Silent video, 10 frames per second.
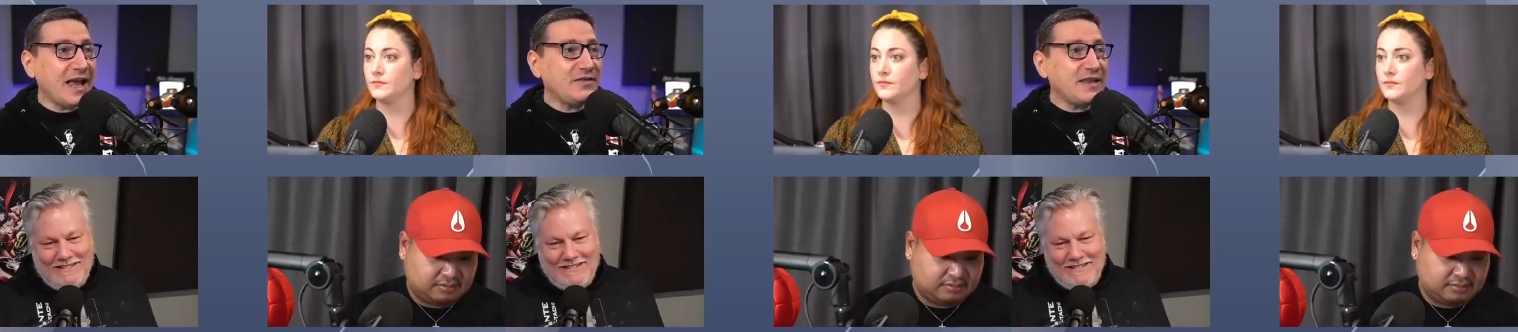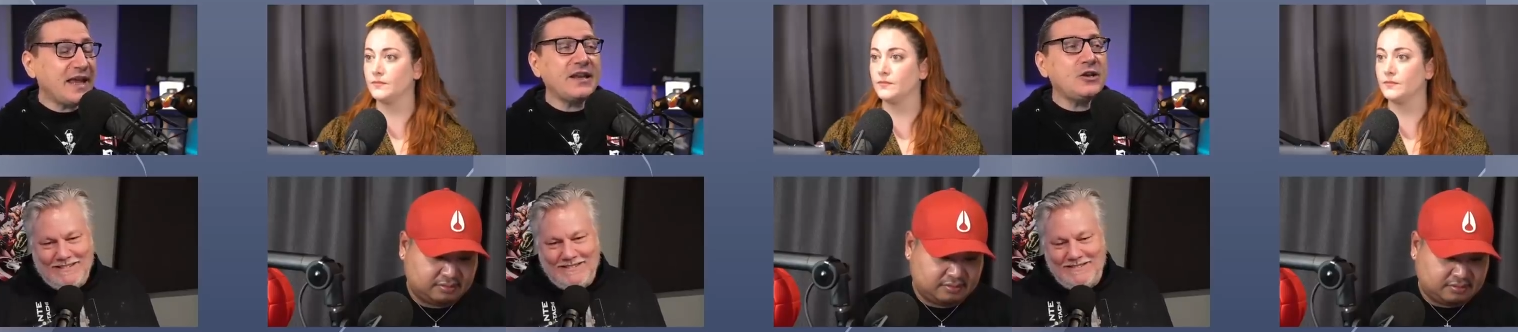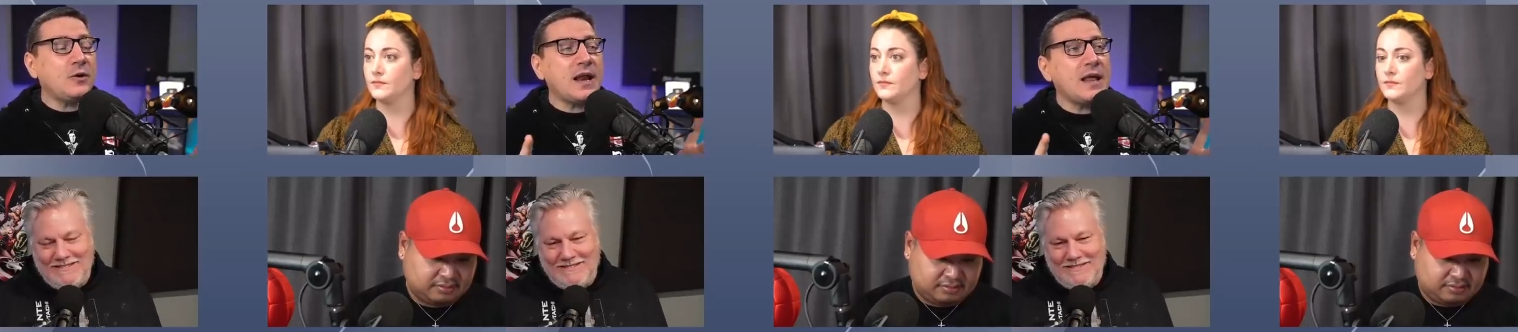Speaker 1: at the end, you know
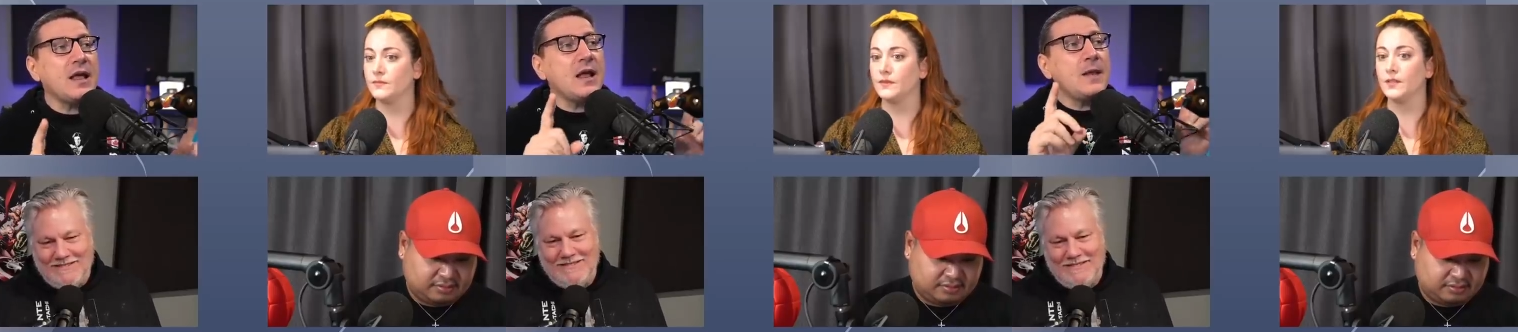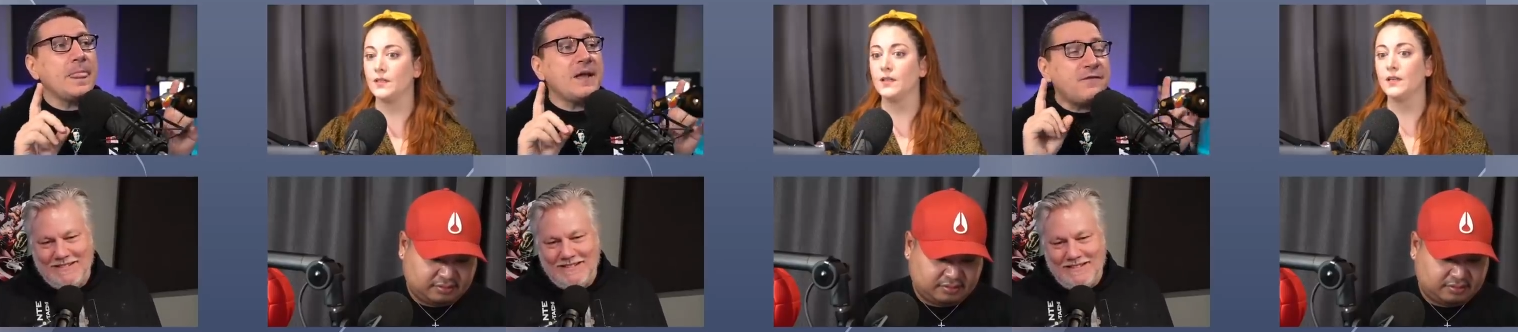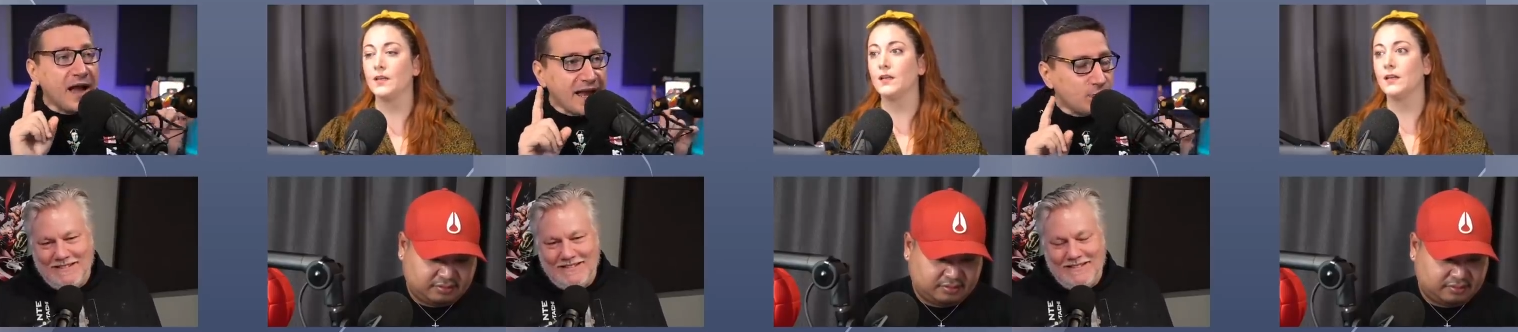what? If
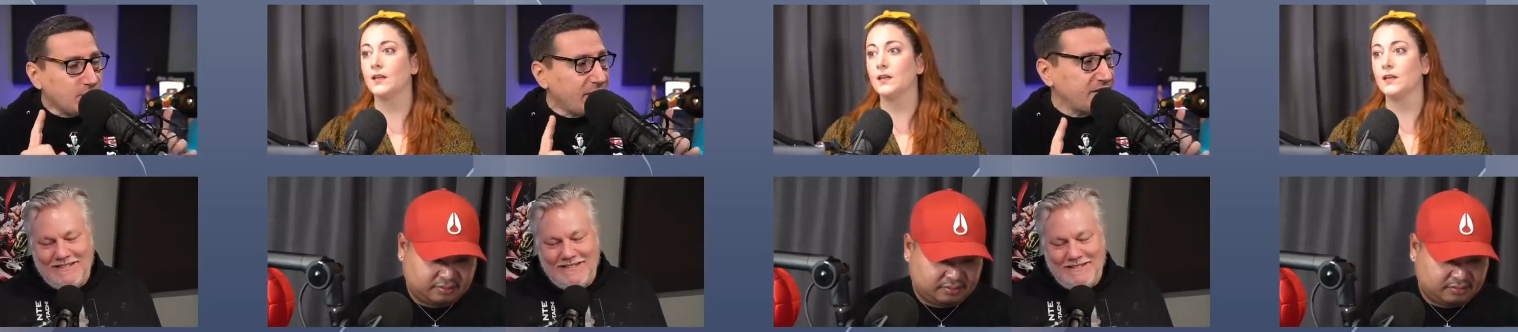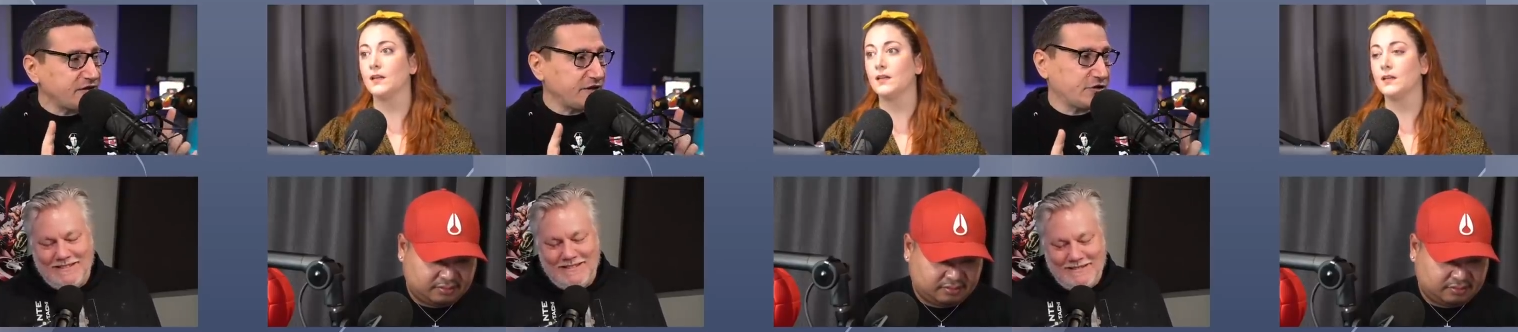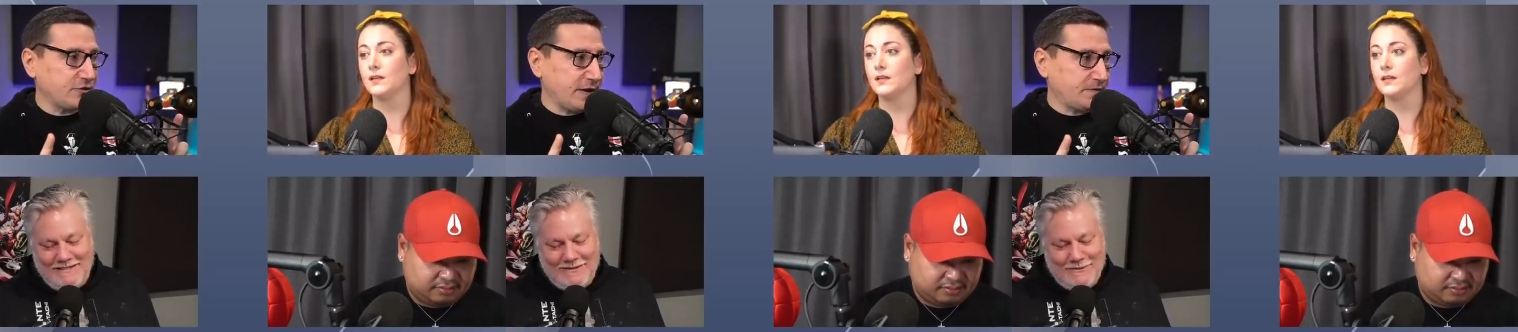I had read this in a
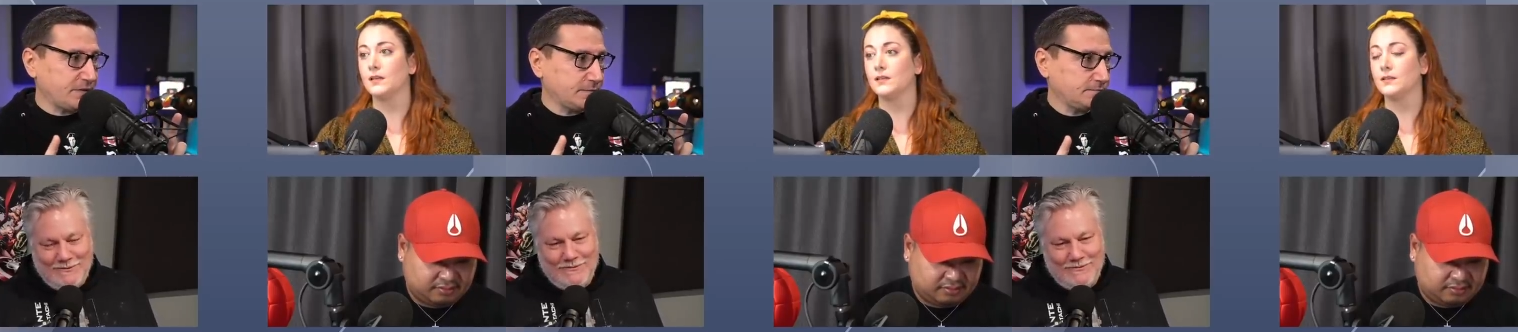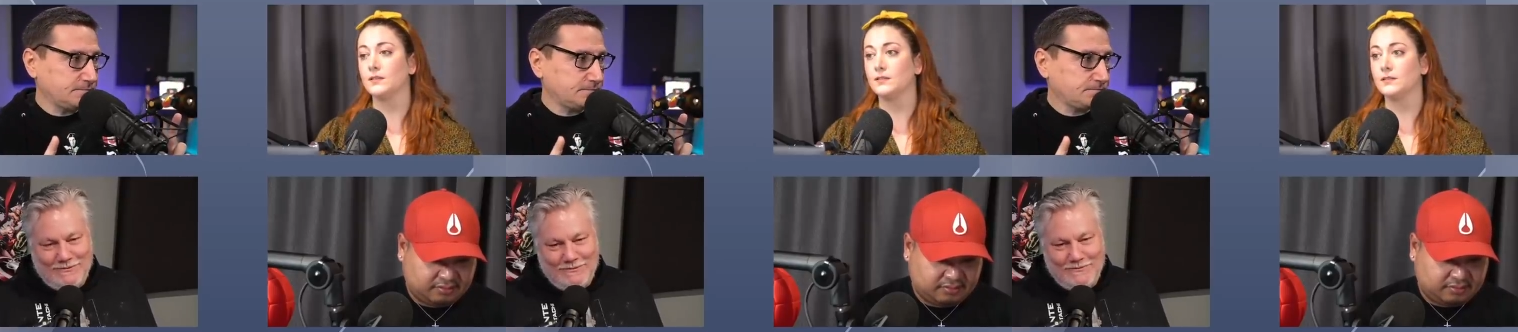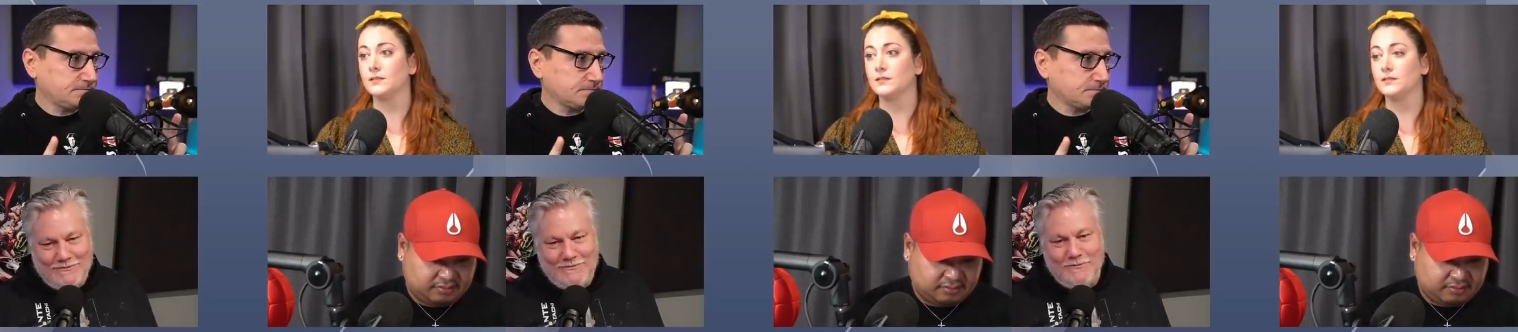script,
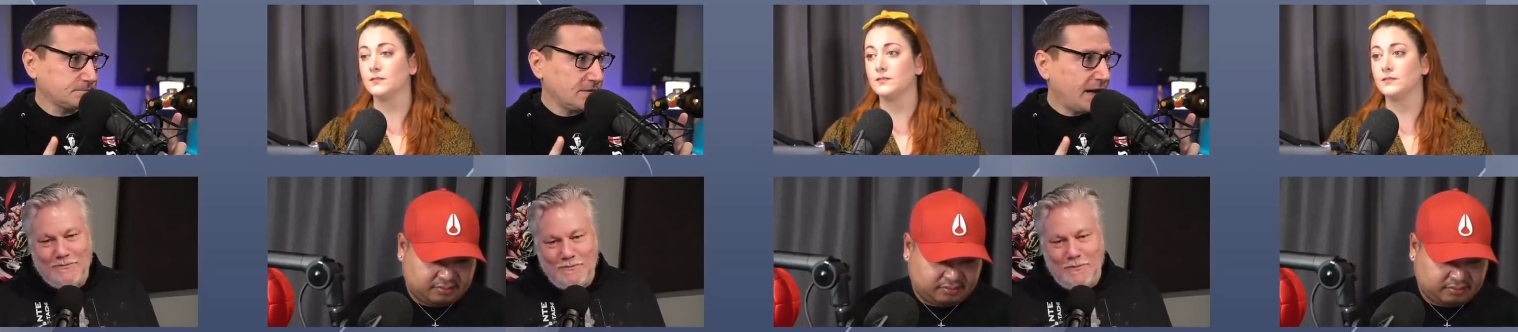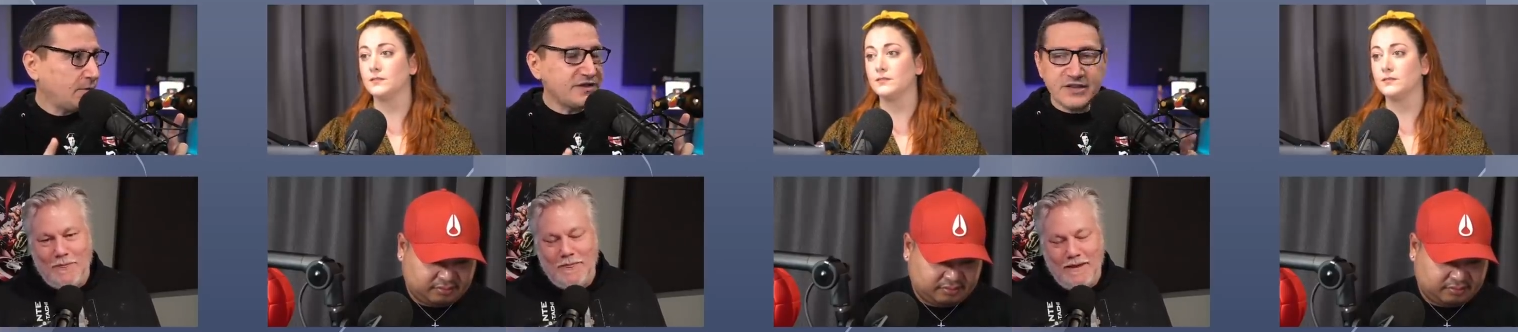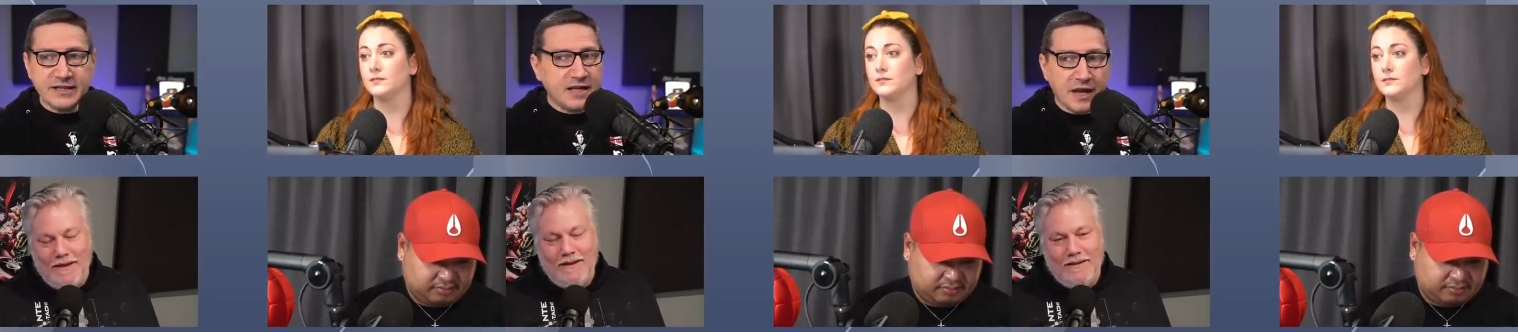I would have
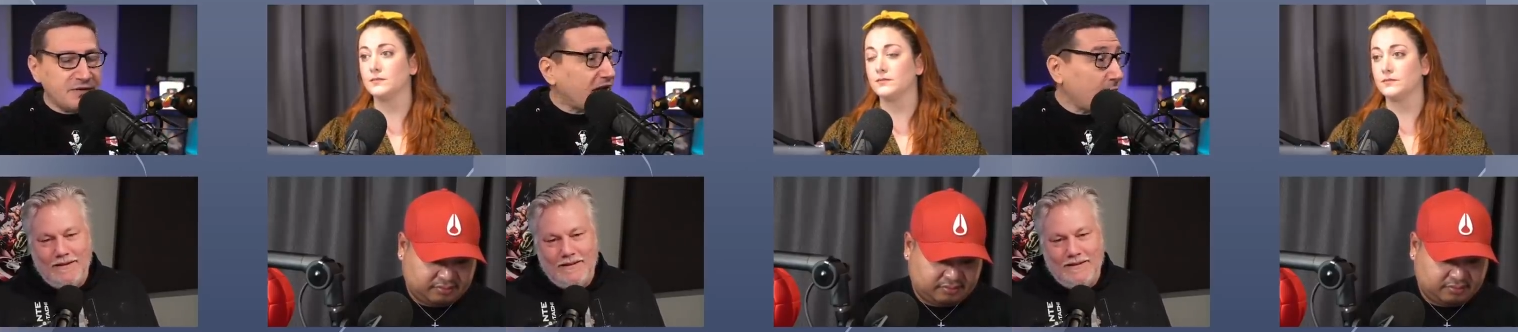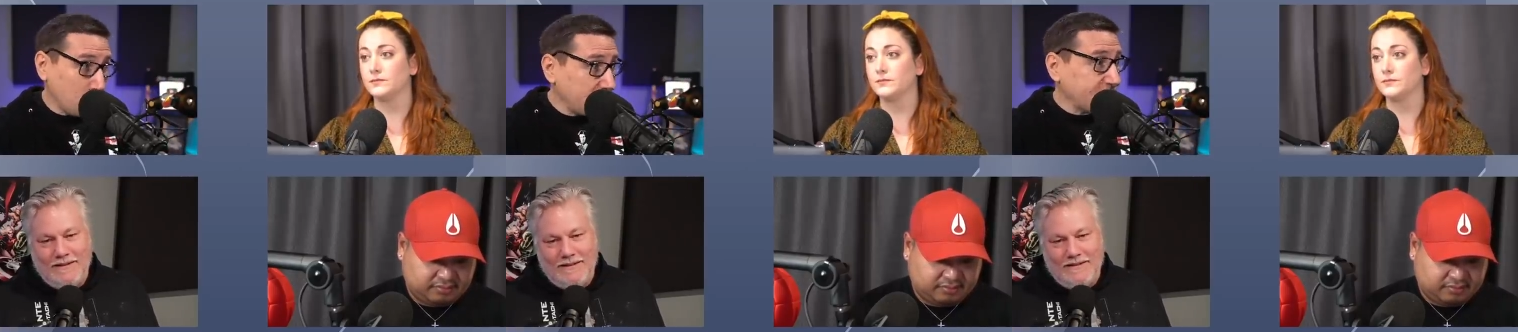said, cut, the, I would have